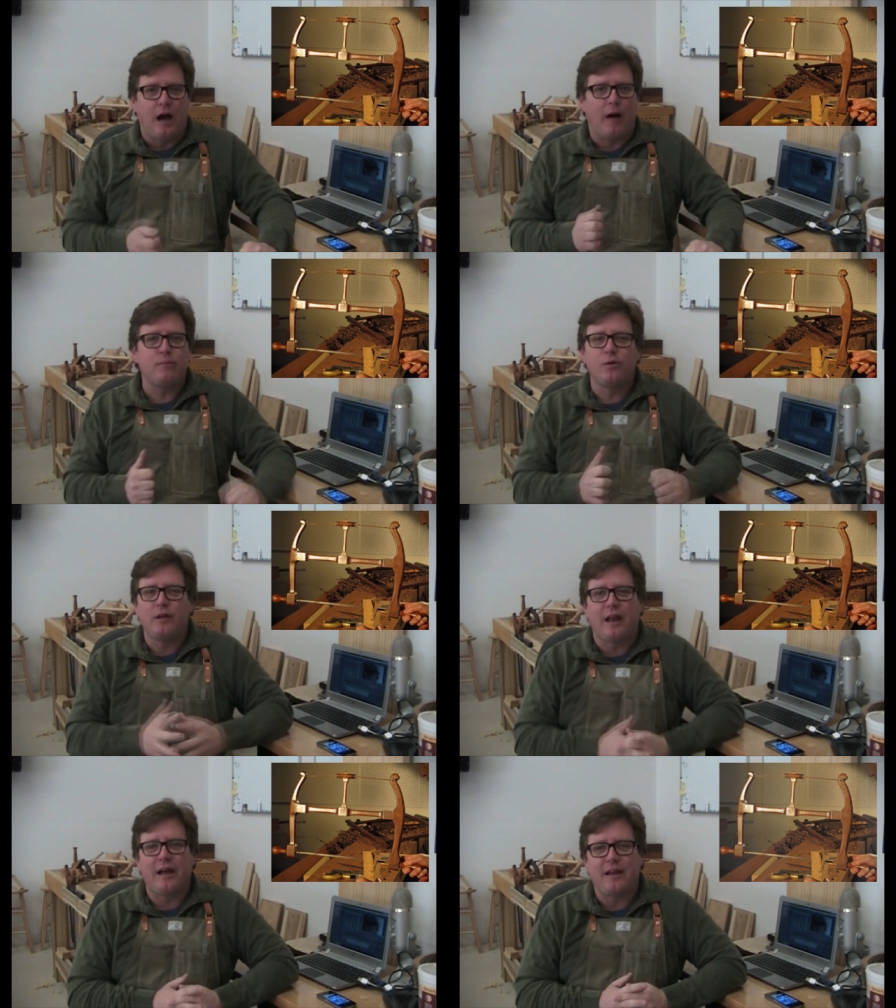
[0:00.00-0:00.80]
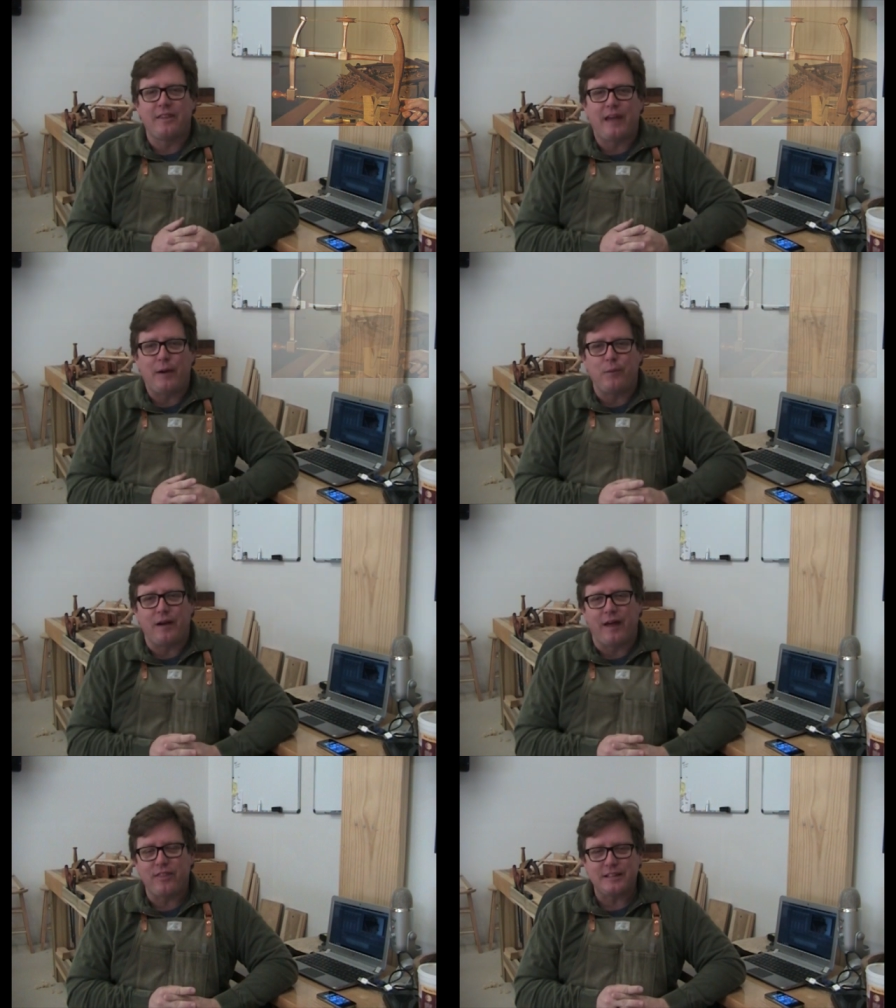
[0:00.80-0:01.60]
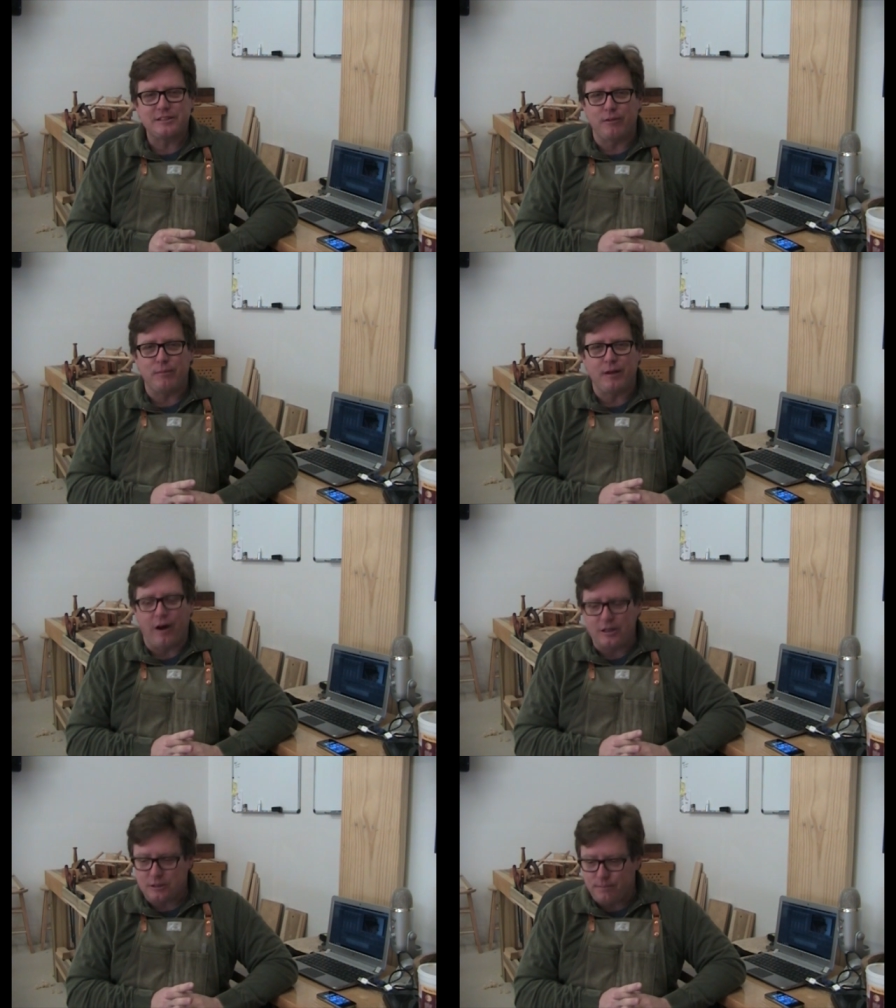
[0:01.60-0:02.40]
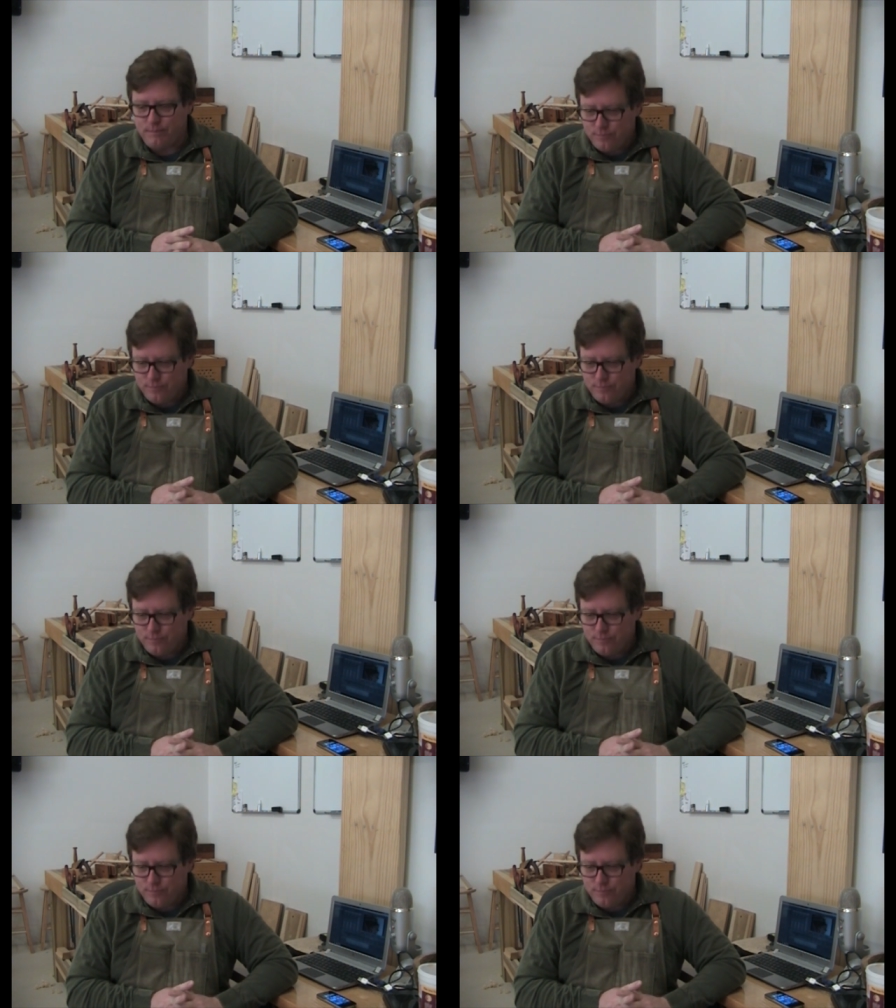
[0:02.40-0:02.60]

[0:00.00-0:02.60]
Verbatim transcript: I'm really liking that one. I think it's going to be awesome.